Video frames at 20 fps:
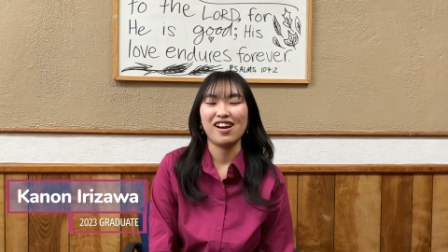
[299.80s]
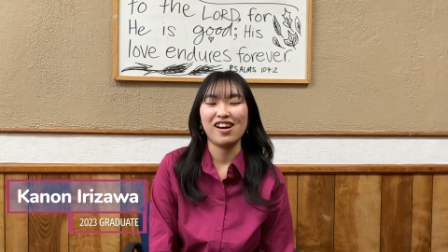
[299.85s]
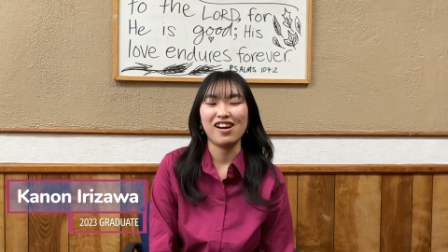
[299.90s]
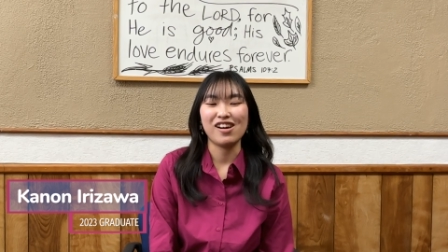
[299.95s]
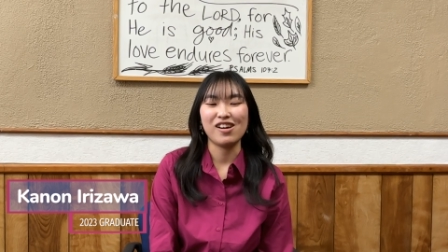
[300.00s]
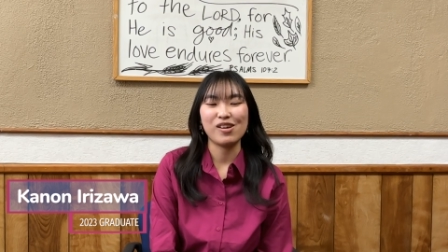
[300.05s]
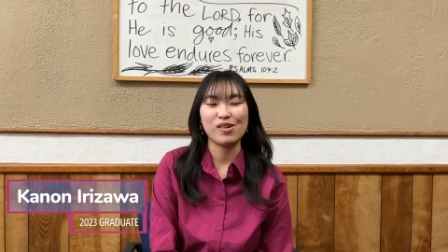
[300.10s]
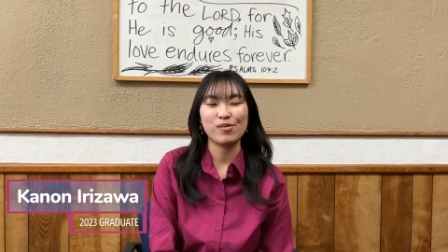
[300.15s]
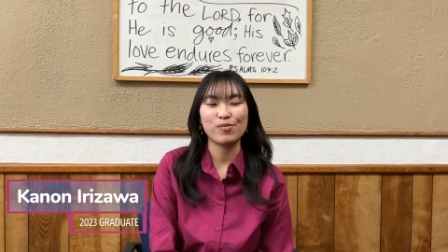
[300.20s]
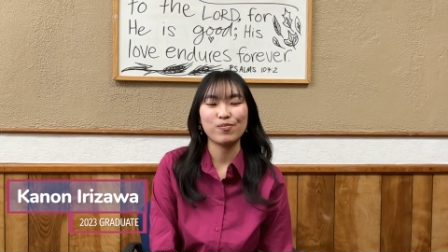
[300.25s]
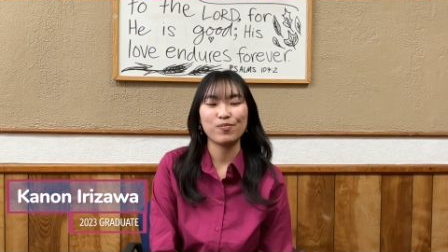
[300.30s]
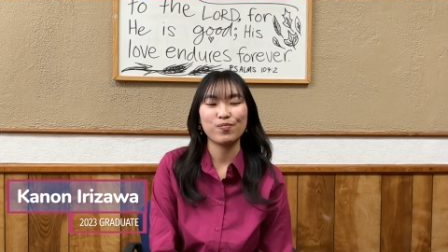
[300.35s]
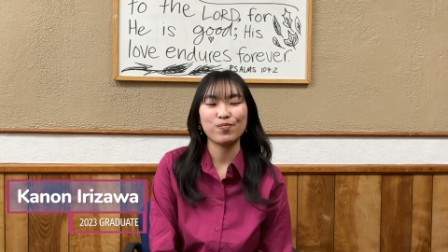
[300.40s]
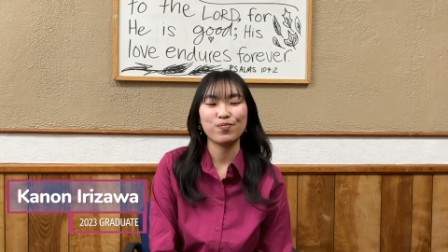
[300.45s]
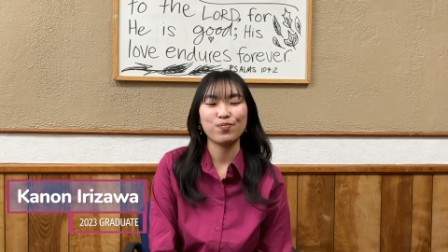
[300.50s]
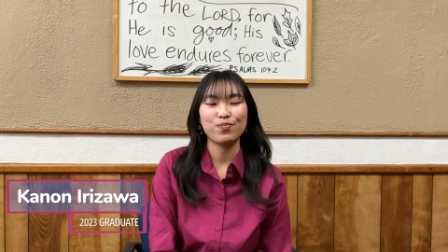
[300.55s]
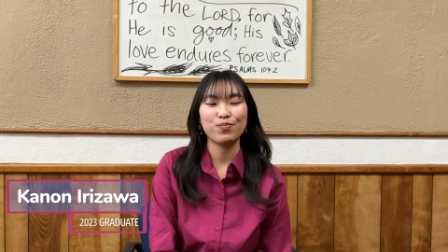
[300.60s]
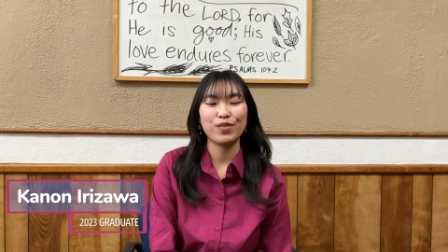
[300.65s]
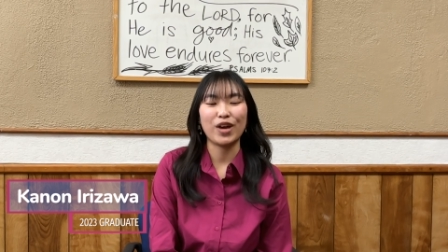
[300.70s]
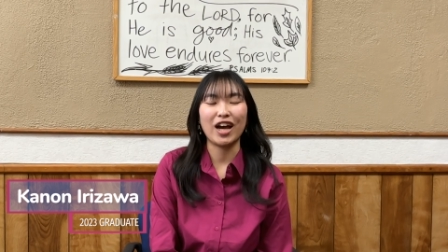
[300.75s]

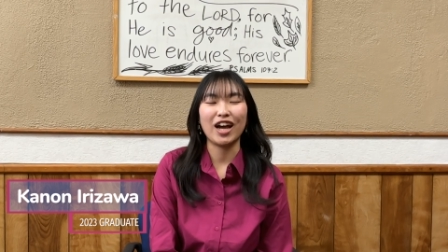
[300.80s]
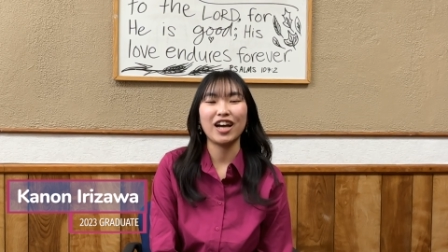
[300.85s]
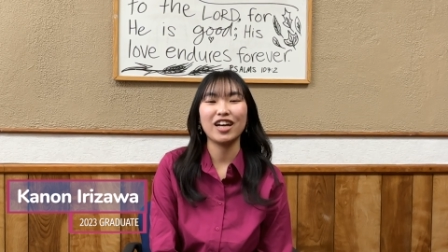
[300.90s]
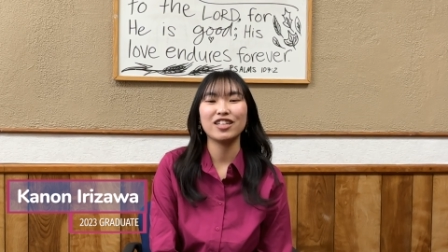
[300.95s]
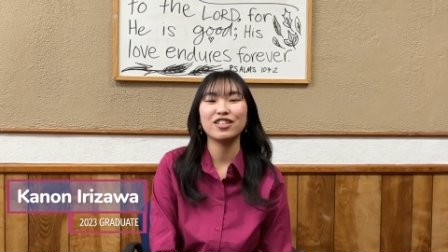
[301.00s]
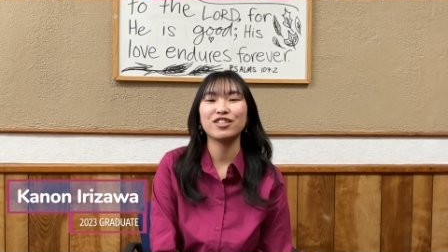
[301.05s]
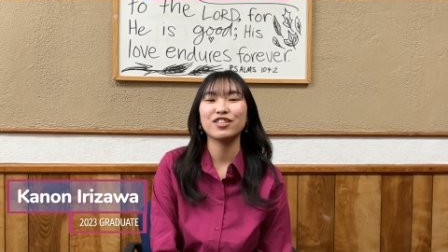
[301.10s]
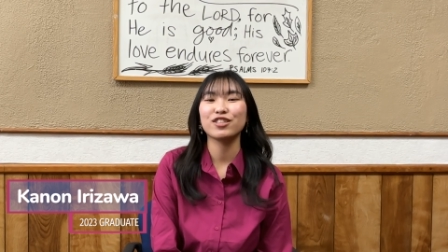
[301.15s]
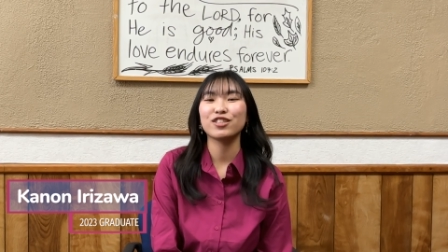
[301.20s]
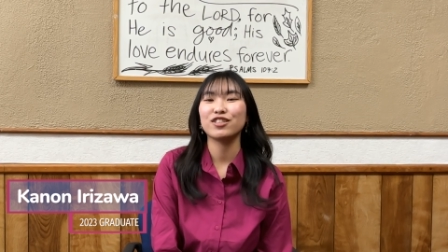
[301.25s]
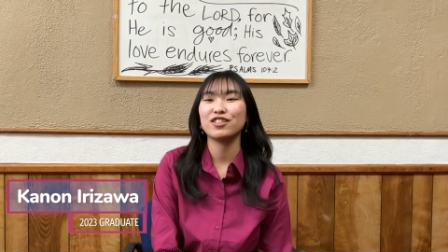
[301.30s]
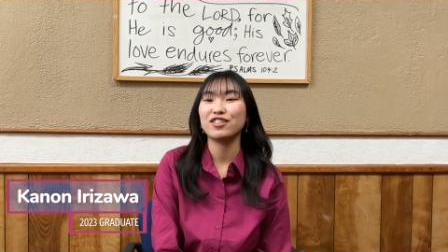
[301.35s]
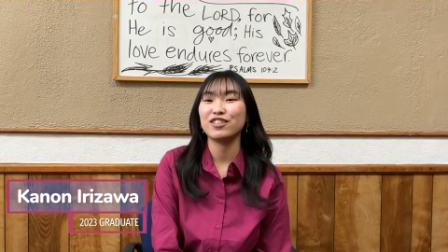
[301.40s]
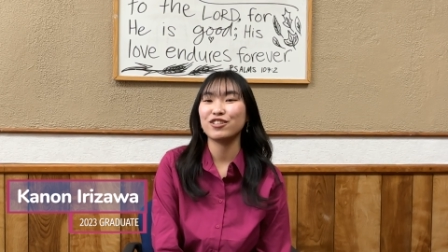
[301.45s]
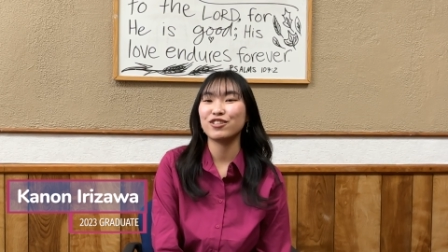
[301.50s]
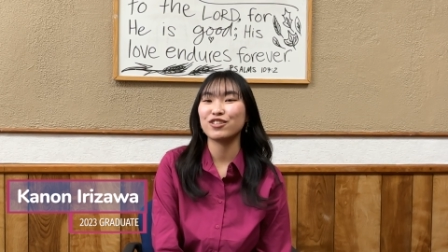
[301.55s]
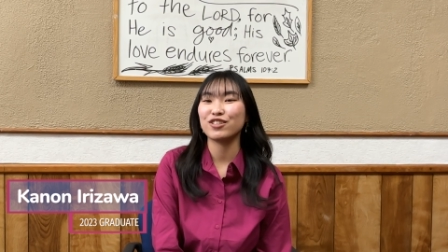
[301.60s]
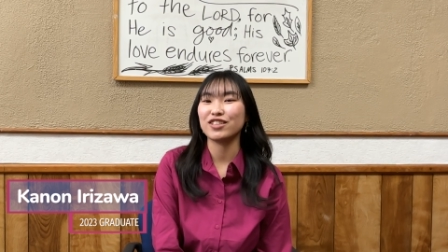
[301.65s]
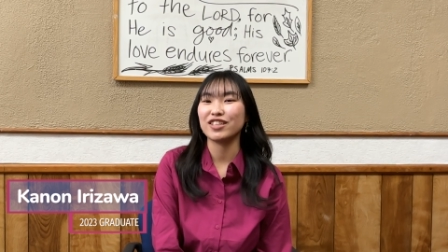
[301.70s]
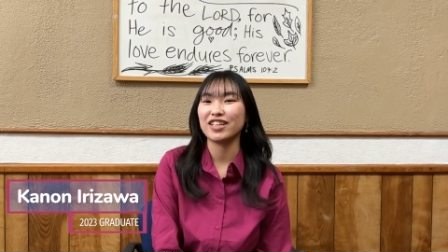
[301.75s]
Um, I just
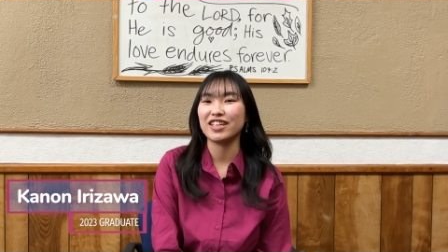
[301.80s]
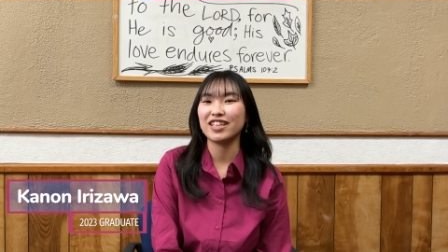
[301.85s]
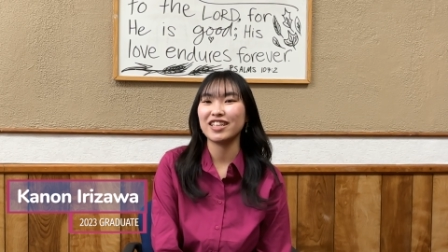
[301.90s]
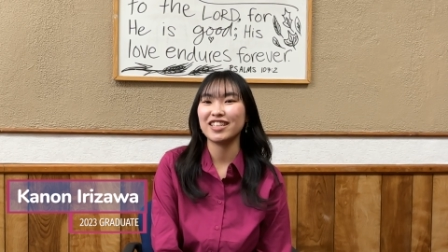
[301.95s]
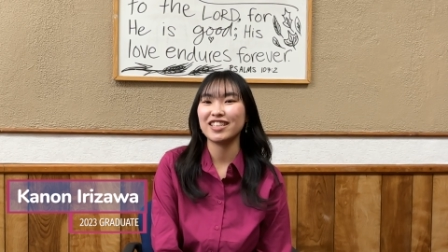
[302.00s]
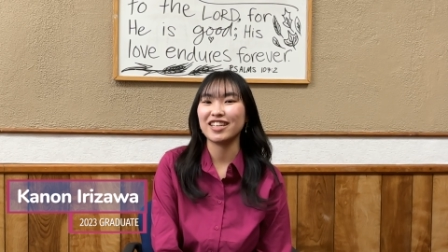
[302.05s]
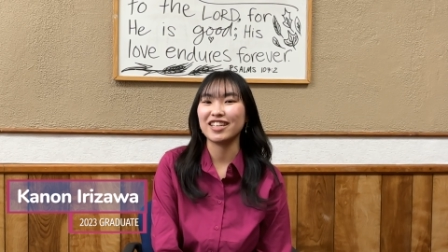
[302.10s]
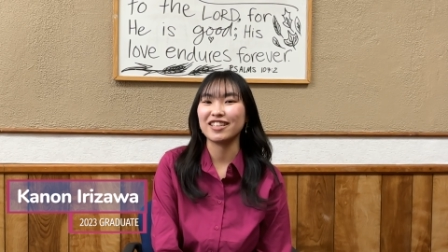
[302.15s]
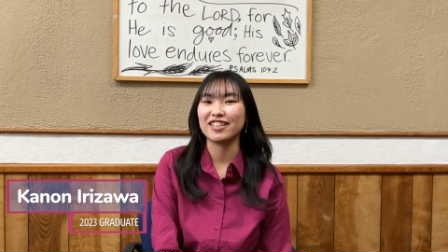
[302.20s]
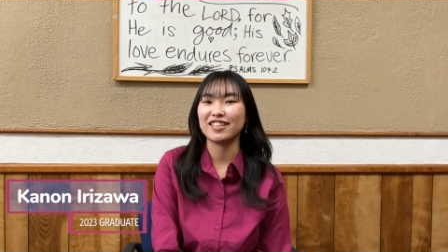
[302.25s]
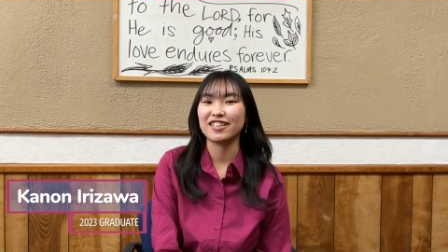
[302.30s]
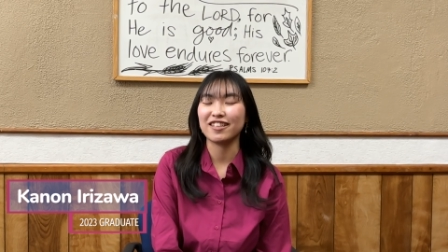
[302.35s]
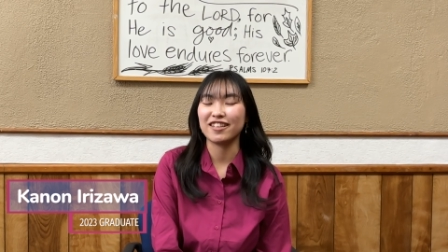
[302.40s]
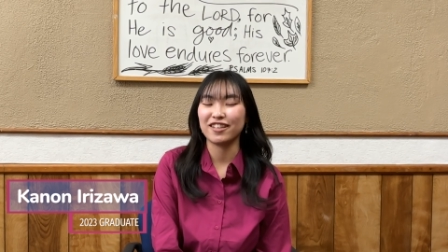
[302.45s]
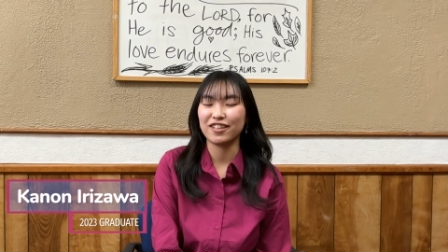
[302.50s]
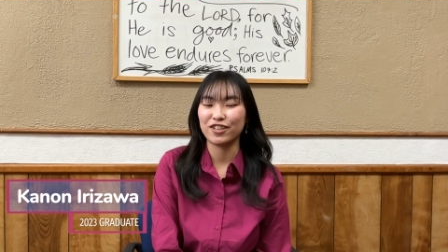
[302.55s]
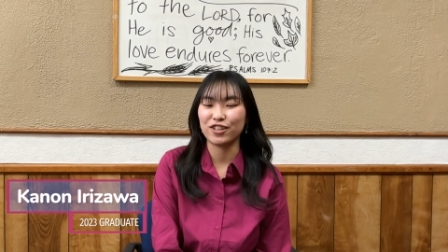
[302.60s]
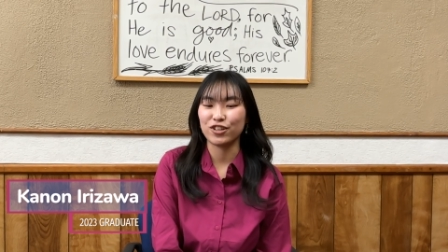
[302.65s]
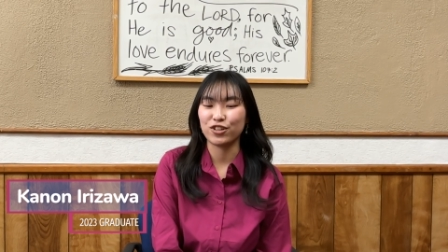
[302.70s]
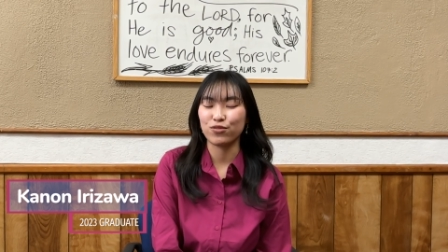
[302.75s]
need to say uh,
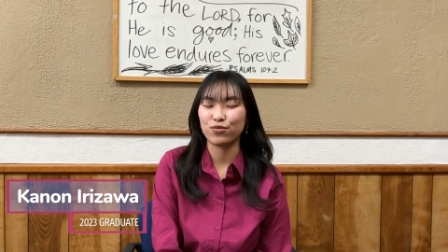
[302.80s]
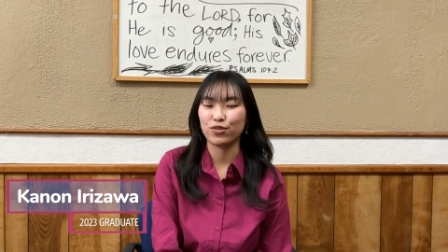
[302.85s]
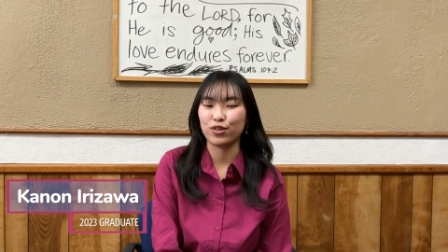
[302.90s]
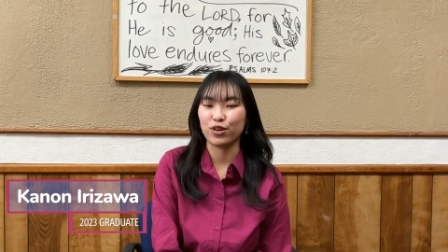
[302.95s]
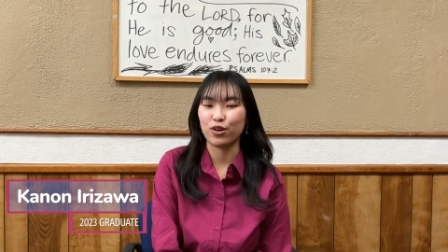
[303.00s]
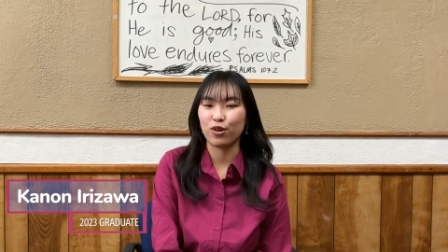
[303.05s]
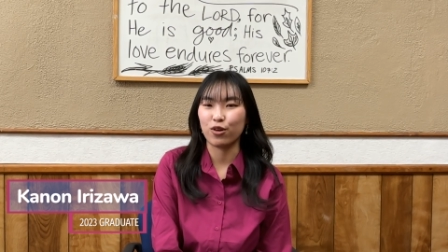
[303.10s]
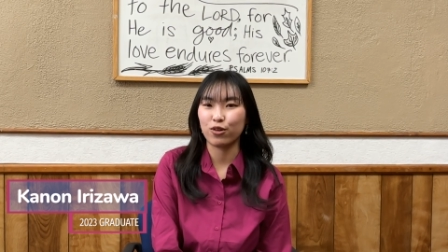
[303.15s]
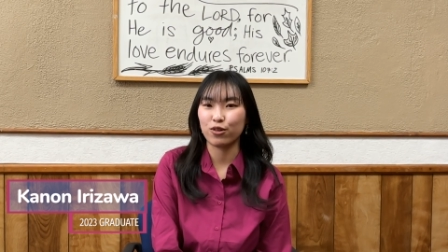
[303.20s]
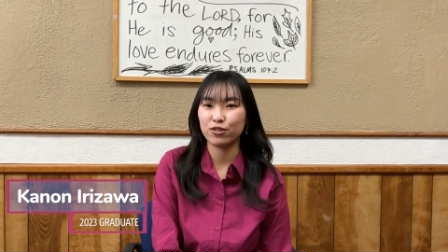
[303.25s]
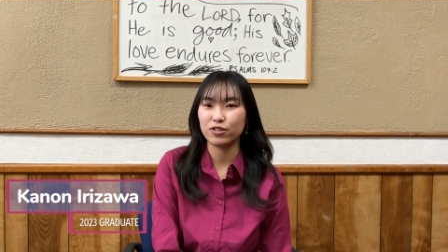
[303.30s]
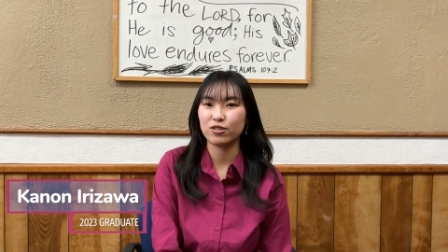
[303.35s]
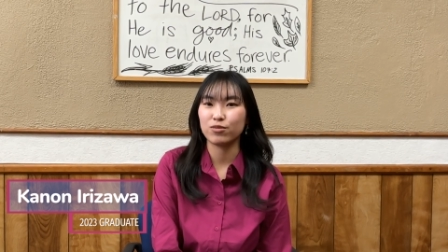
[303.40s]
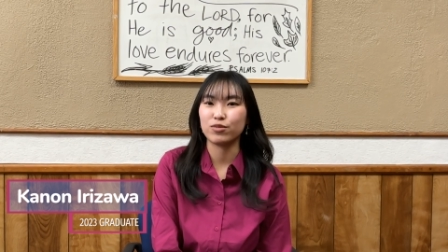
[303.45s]
thank you for all the